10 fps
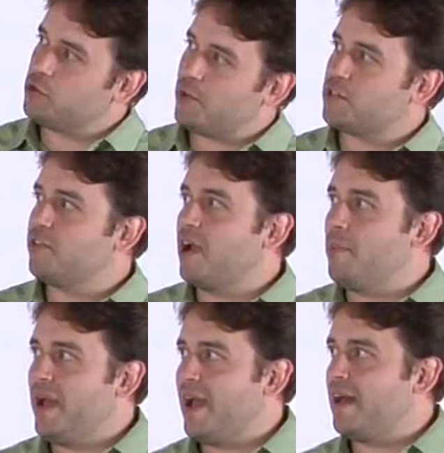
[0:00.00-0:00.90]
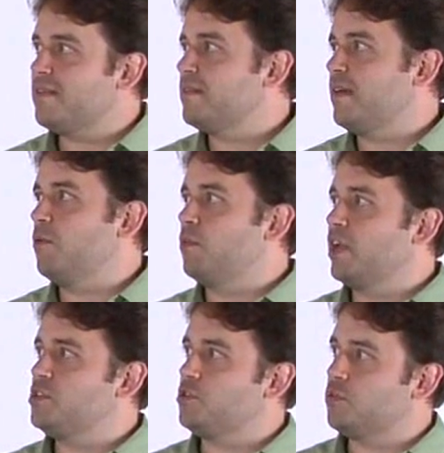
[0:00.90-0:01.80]
specify a path that will
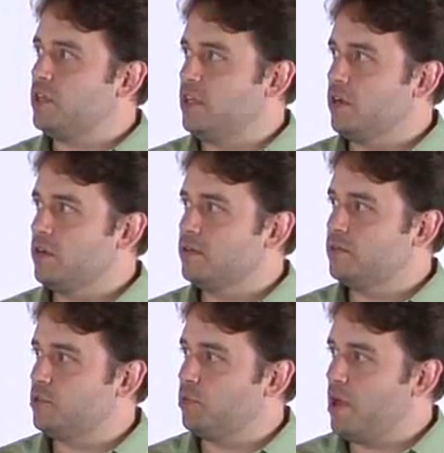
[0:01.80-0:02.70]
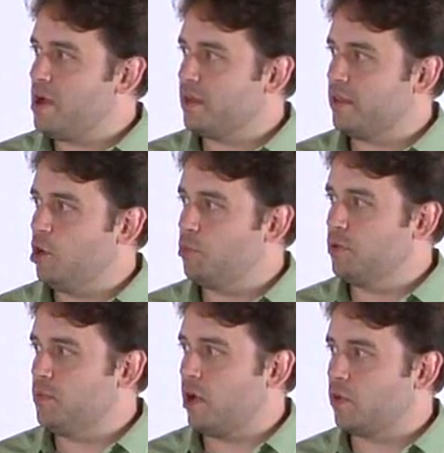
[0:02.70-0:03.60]
get you here to block, helper,
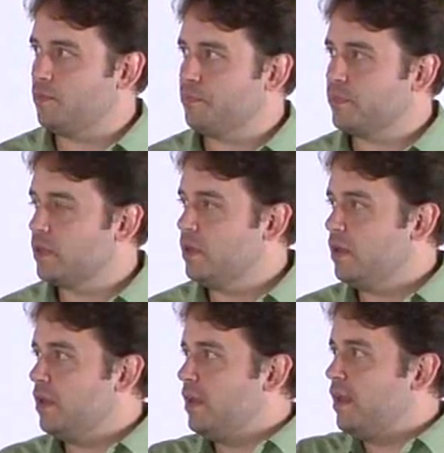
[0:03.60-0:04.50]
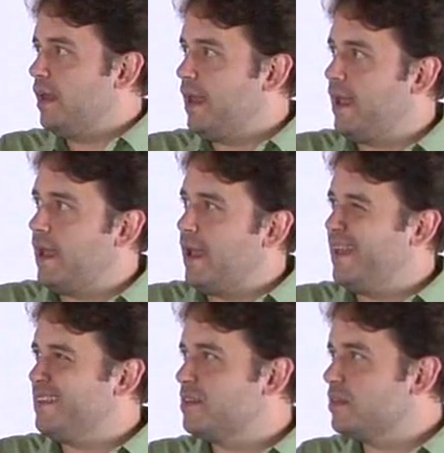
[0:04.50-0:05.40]
and model.
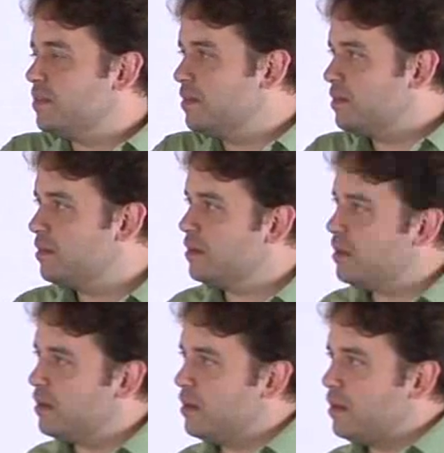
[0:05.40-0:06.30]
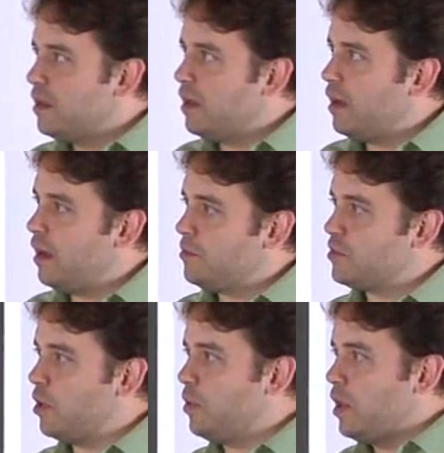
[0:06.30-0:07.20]
And
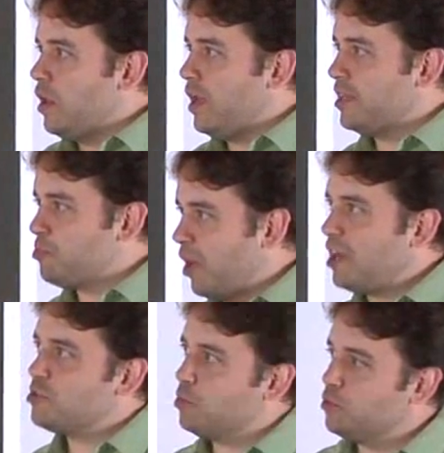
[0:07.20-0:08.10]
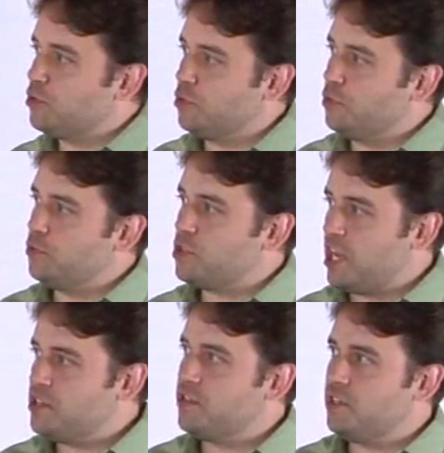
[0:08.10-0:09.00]
so it's possible to
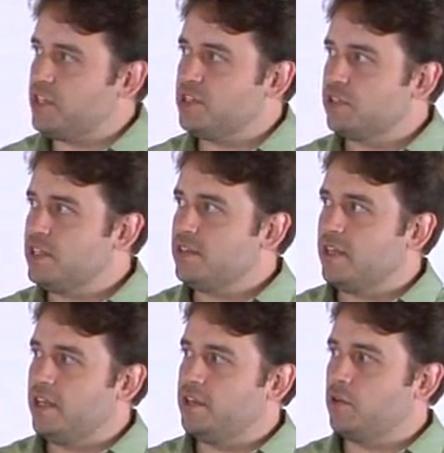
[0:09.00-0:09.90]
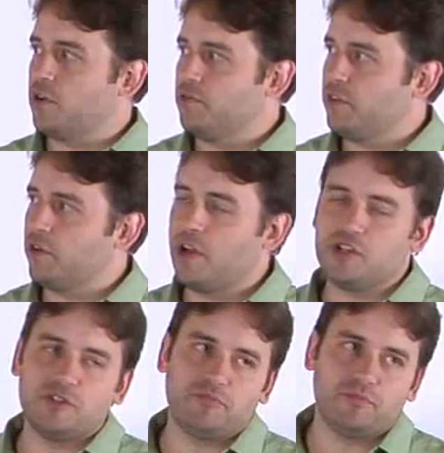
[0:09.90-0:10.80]
change these easily in your
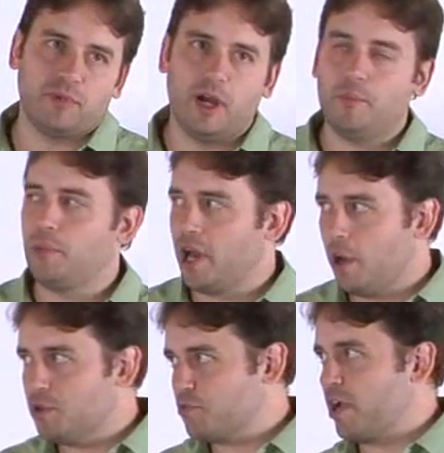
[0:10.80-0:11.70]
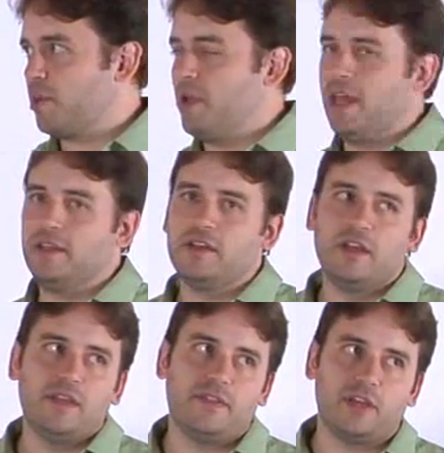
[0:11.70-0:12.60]
configuration, but I always recommend
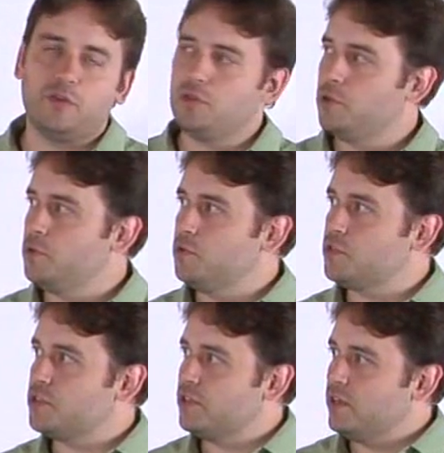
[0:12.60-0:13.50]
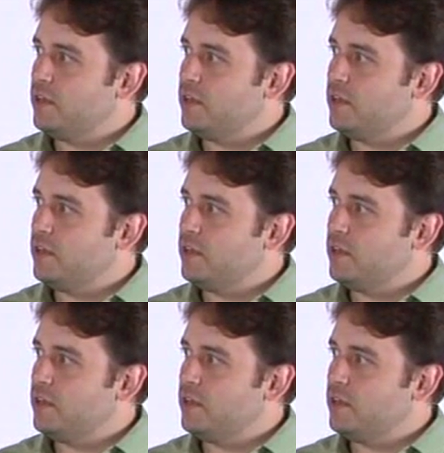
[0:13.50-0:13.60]
that you use